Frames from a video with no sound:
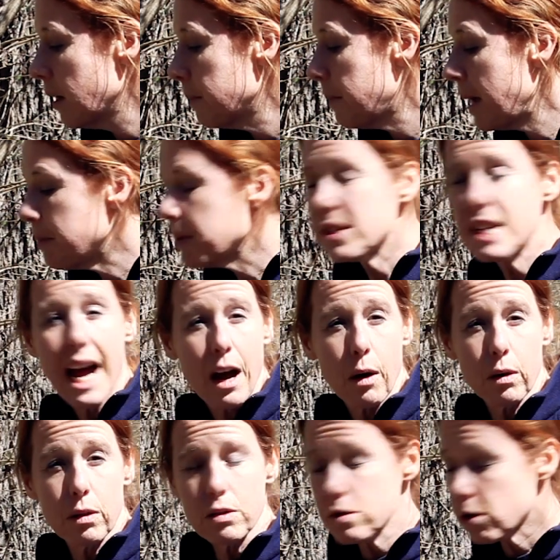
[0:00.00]
Paper
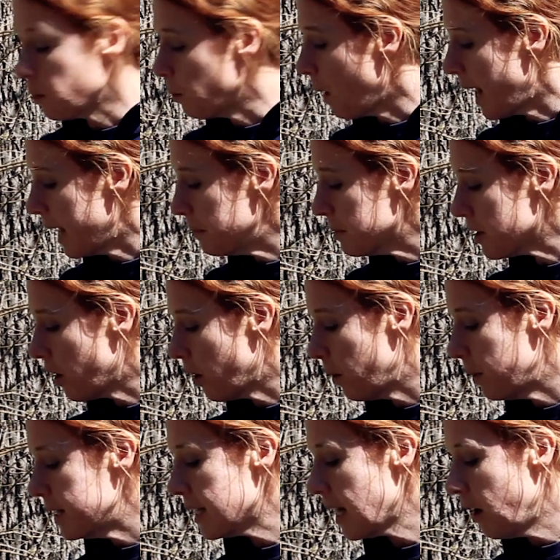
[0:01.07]
towels or wipes are
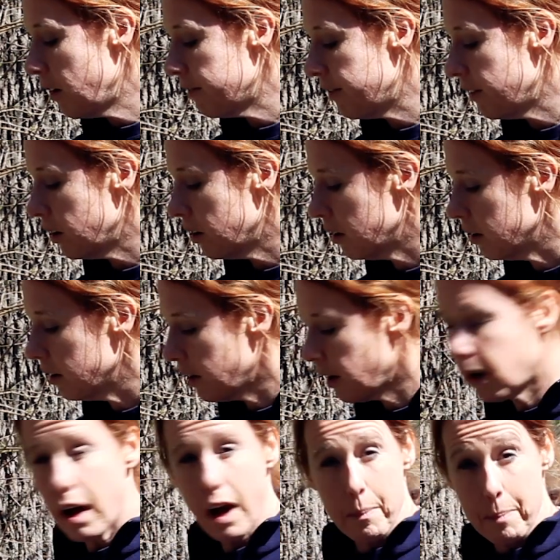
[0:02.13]
always helpful.
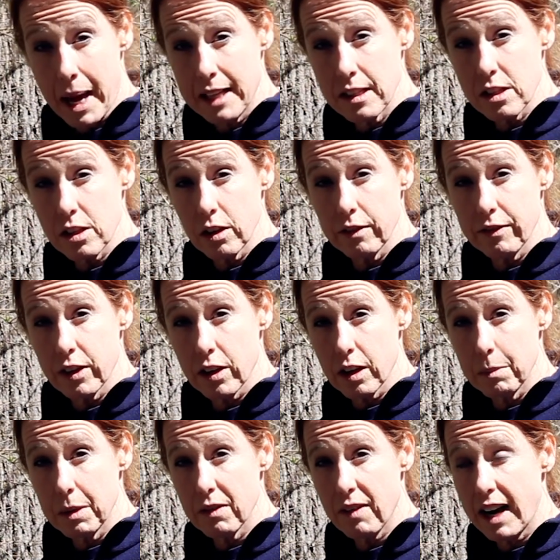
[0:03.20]
A pencil if you're going
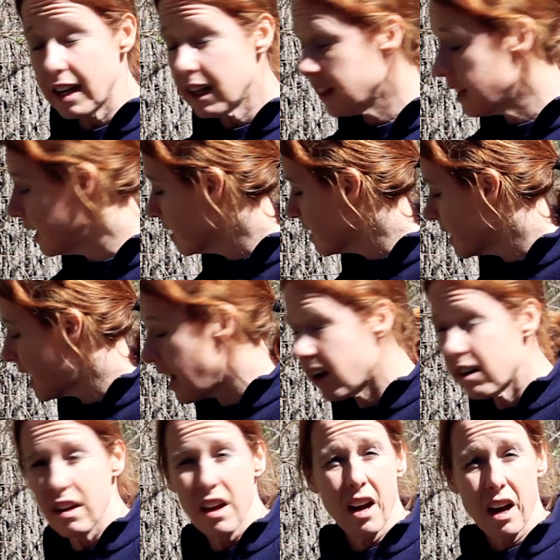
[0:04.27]
to be writing things
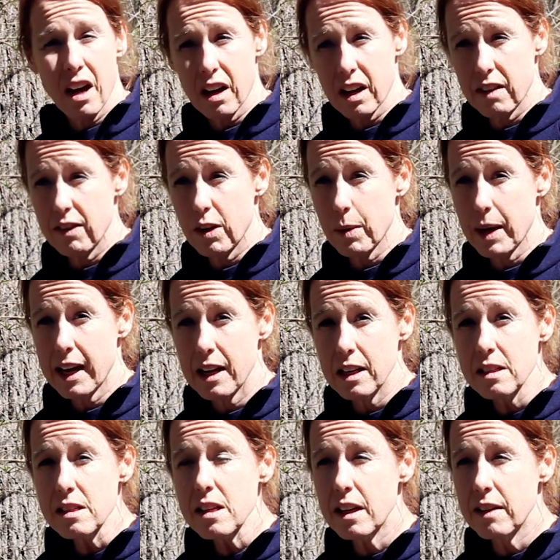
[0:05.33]
down. I'll give you a
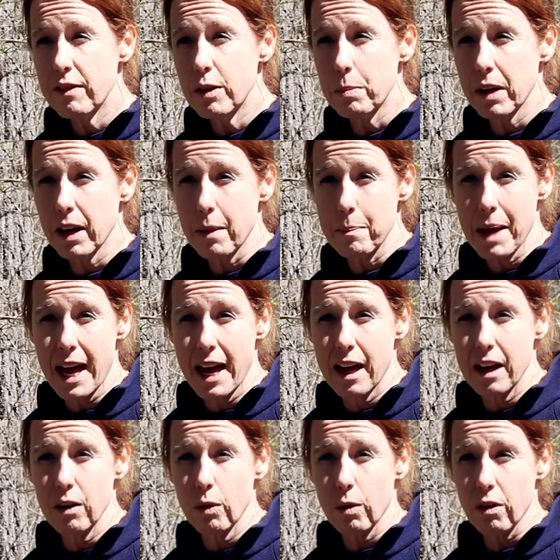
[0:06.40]
hint. If you bring a
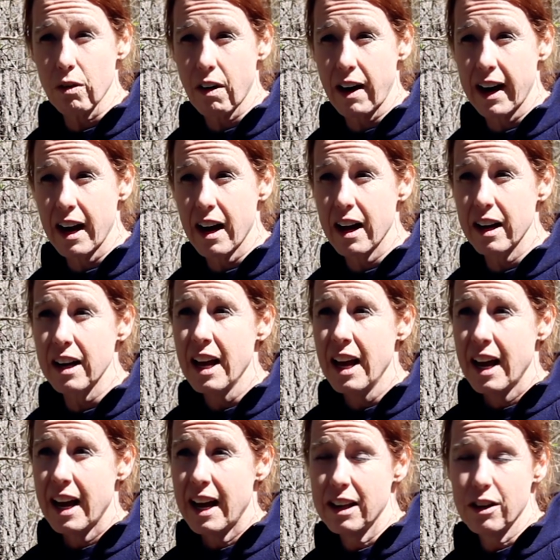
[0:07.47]
pen or crayon
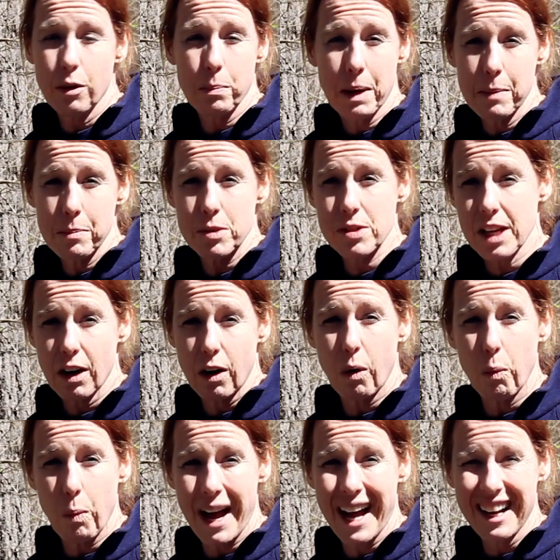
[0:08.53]
and your papers get all
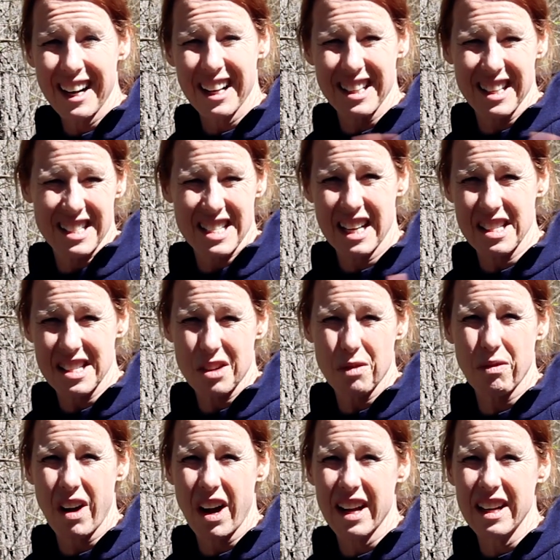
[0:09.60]
wet, it tends to
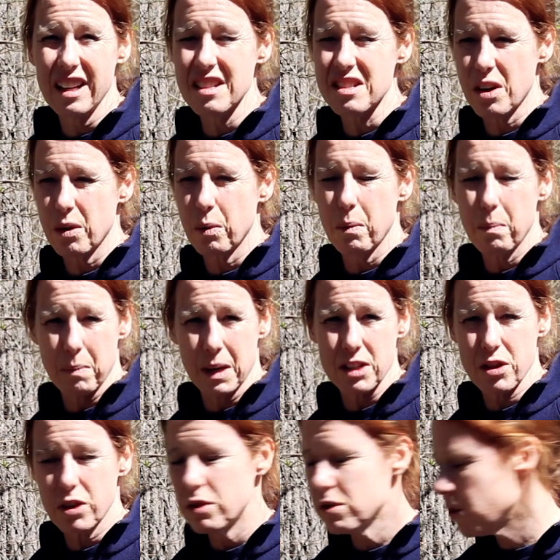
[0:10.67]
run, so make
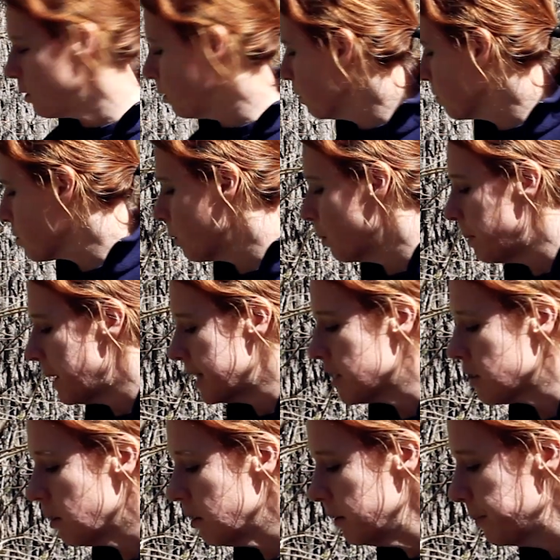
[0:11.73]
sure you use an old school
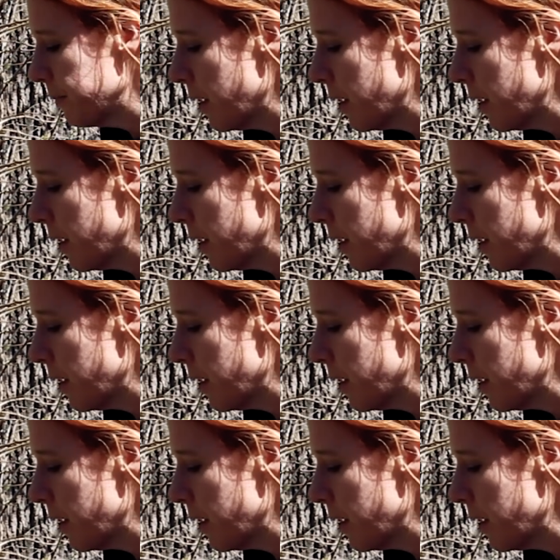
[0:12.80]
pencil.